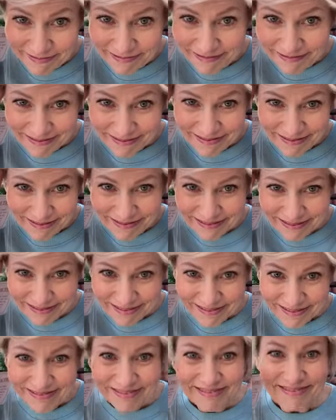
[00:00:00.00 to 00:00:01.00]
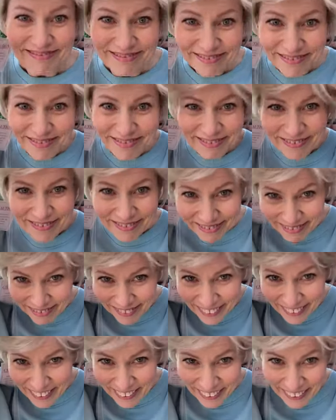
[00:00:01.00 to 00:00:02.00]
Mm-hmm.
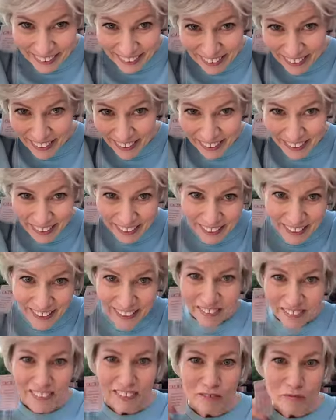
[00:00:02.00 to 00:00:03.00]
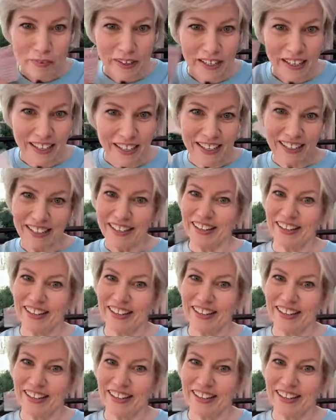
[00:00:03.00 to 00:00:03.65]
Okay, give it a minute.